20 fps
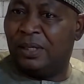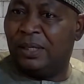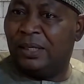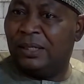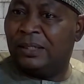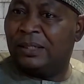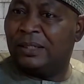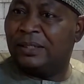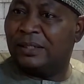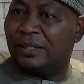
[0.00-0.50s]

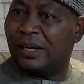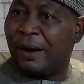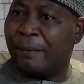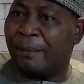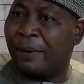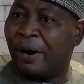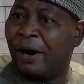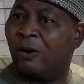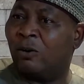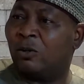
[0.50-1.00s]
It is
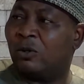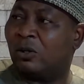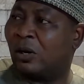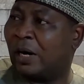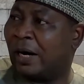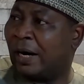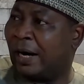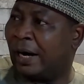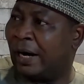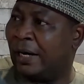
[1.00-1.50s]
about
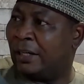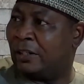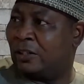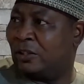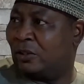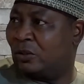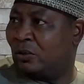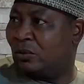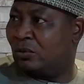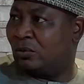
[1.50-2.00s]
our
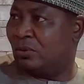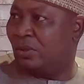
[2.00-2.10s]
attitude.